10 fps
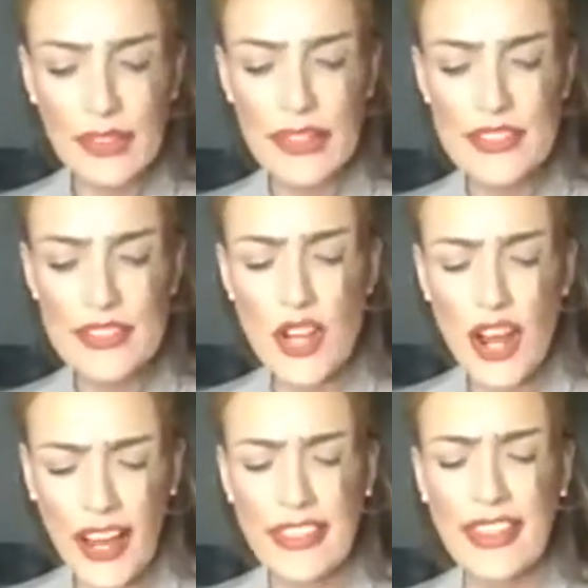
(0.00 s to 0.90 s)
So
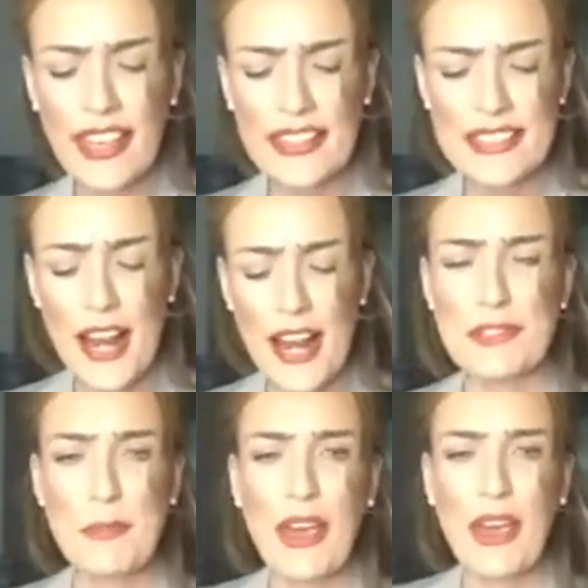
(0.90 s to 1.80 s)
I think it's time
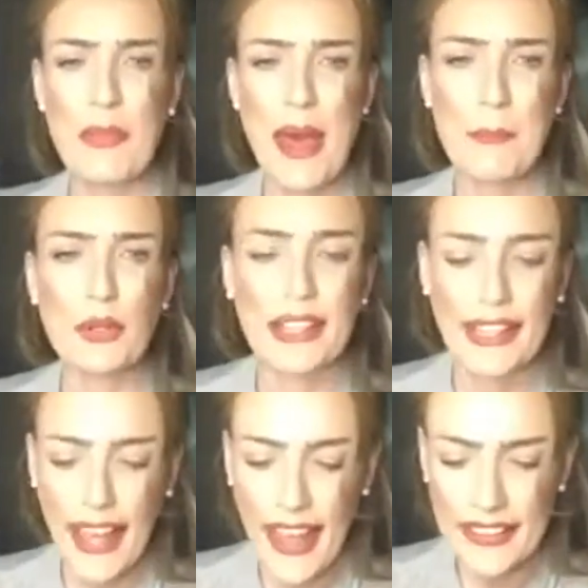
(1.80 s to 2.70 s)
to pick up that book
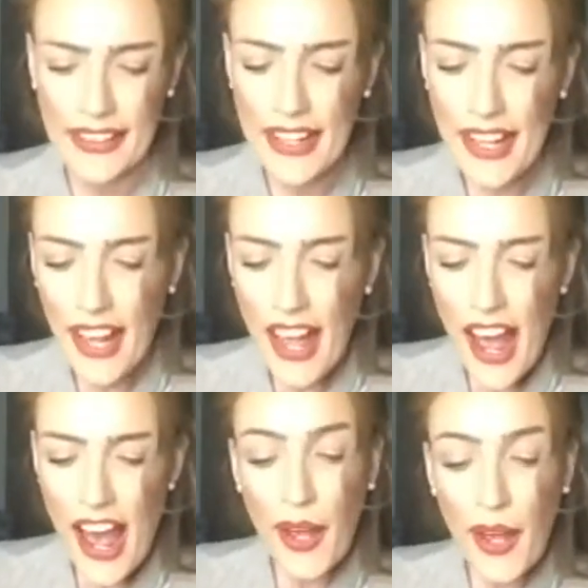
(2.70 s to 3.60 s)
again.
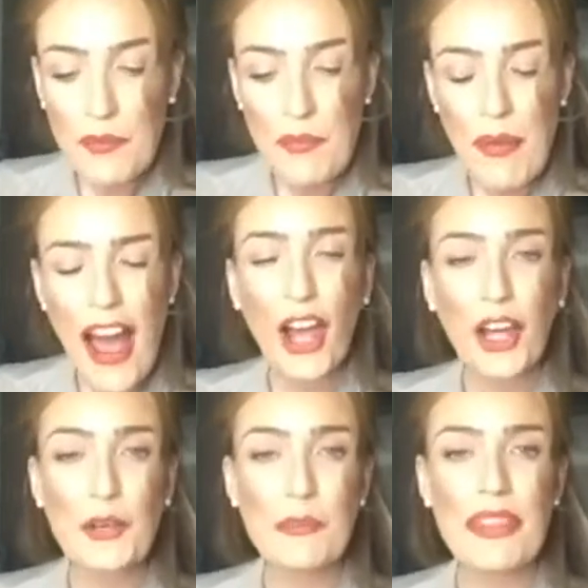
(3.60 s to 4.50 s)
But I
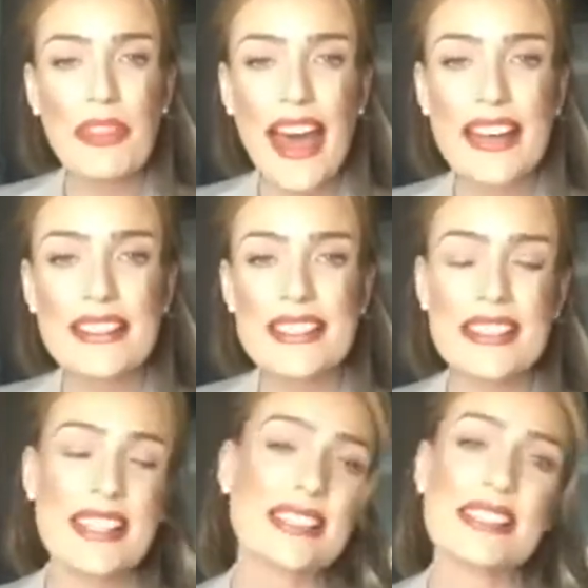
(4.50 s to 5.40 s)
hope that
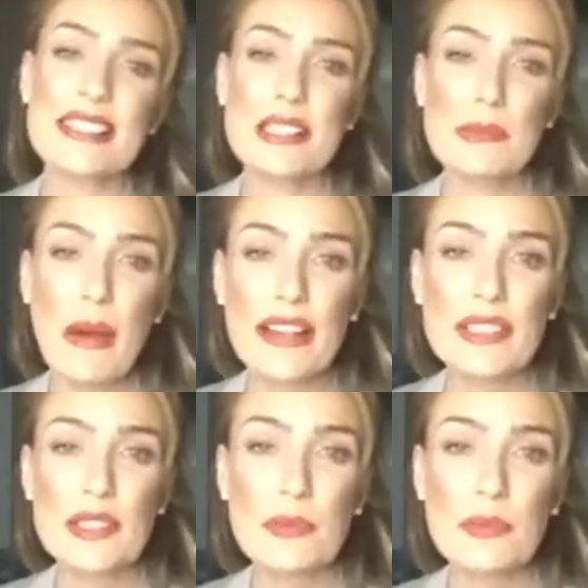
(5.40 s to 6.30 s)
this has inspired
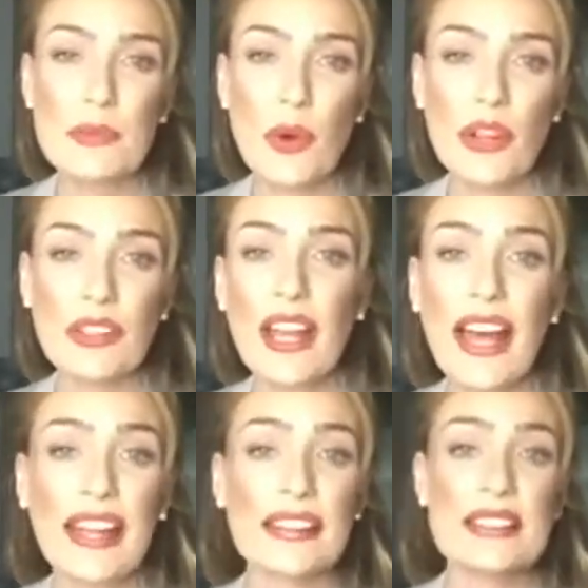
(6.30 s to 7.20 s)
someone
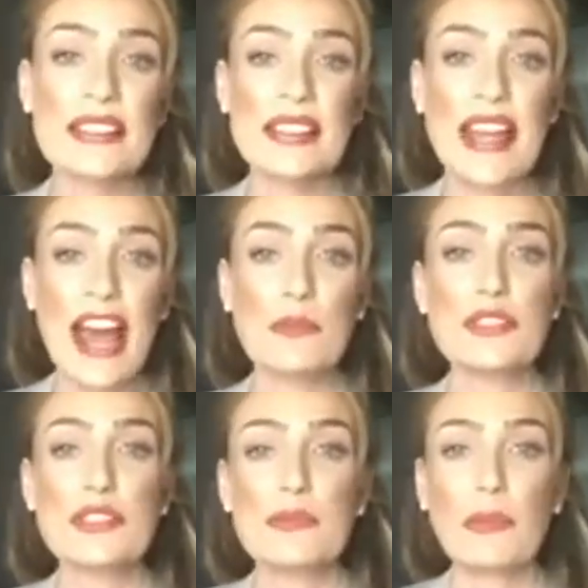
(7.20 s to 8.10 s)
and helped
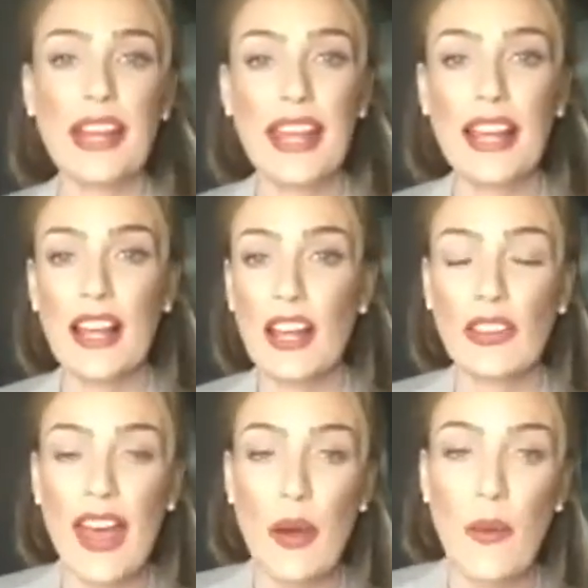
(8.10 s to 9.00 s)
somebody along
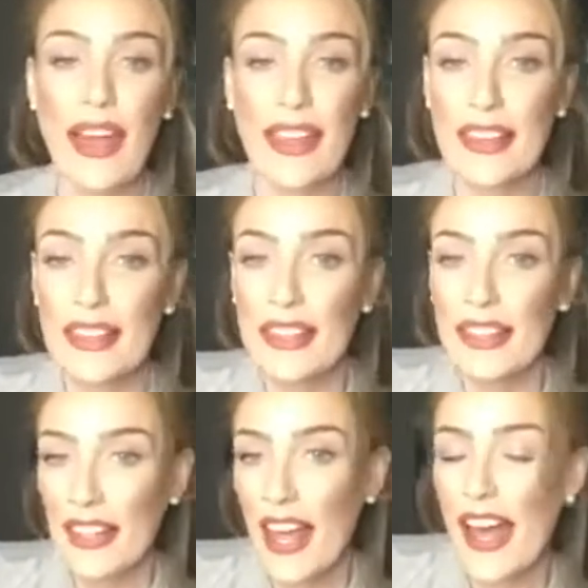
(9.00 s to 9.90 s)
their way.
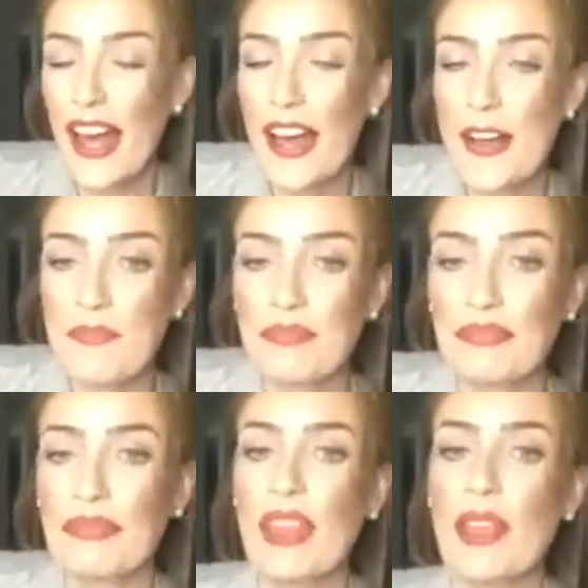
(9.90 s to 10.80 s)

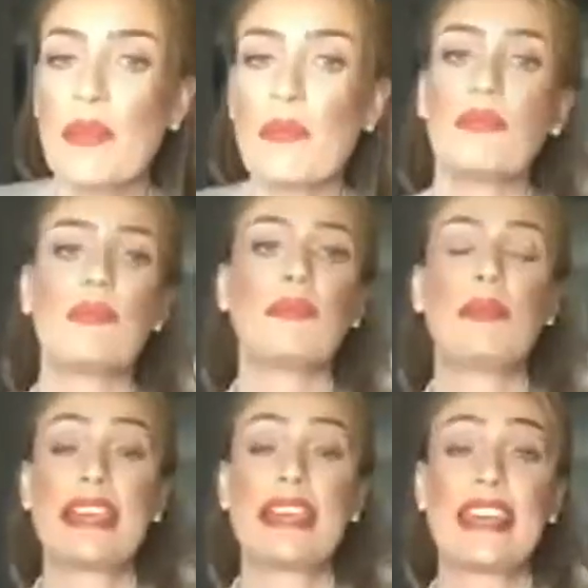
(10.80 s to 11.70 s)

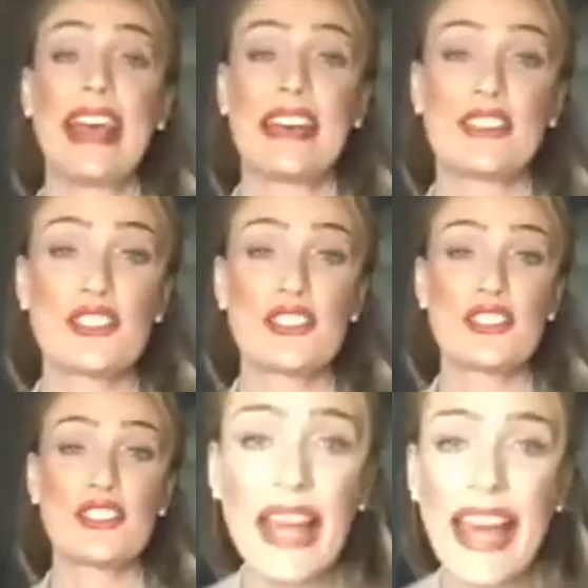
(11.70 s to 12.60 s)
But yeah, just
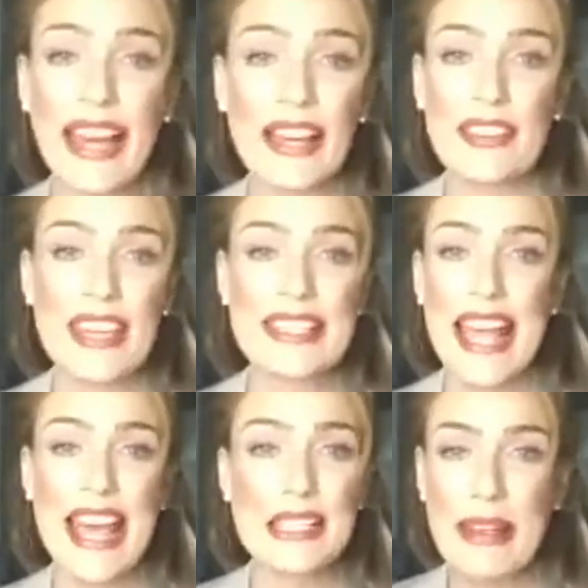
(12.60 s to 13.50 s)
don't have these
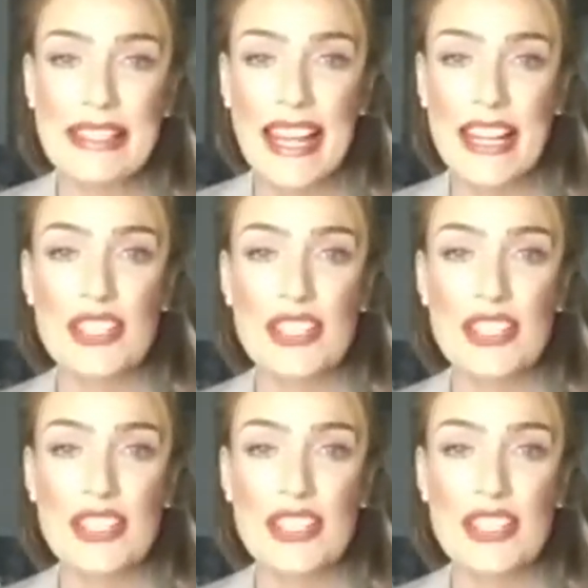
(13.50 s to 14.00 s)
expectations